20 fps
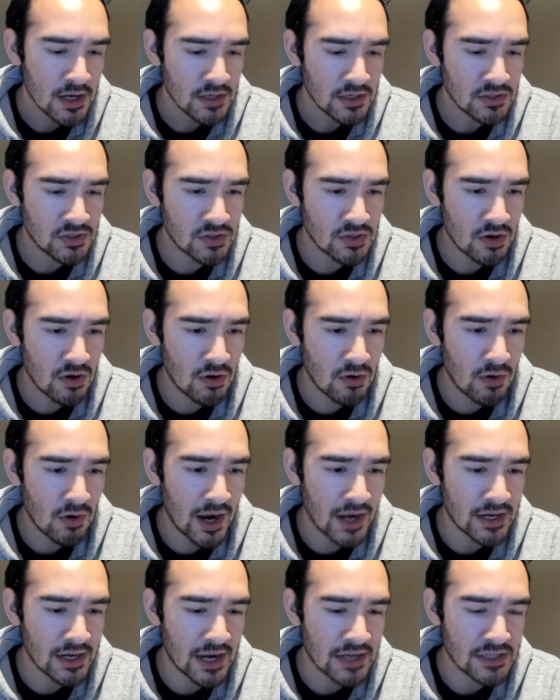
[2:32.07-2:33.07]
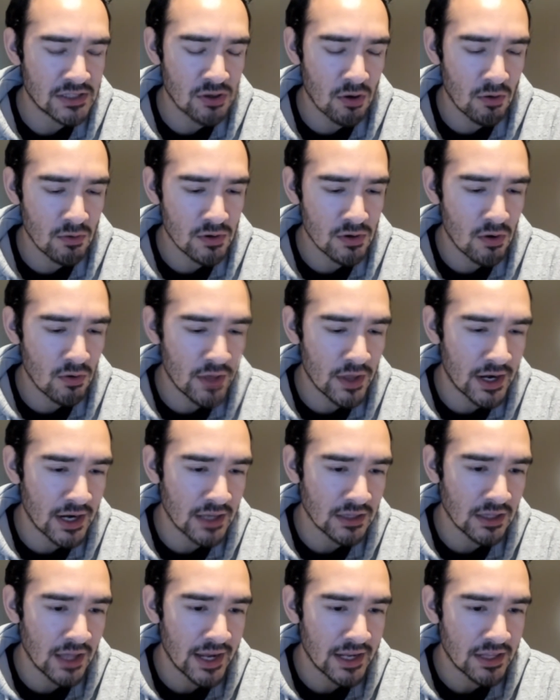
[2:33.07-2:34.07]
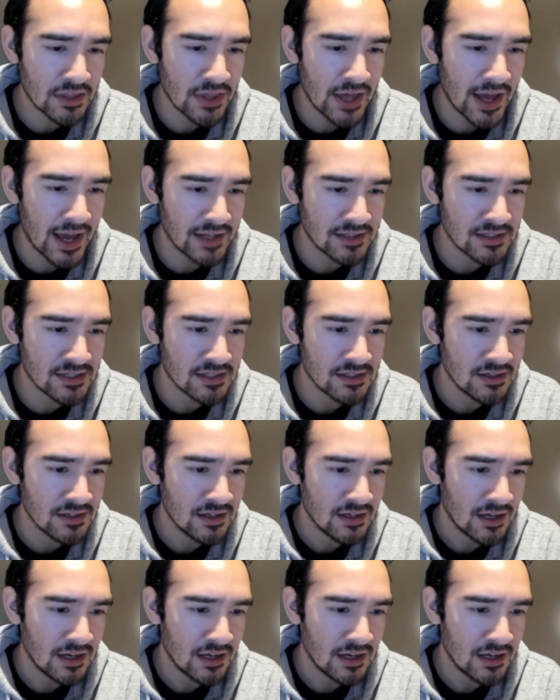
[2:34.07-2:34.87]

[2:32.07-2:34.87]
So I don't know that I like that.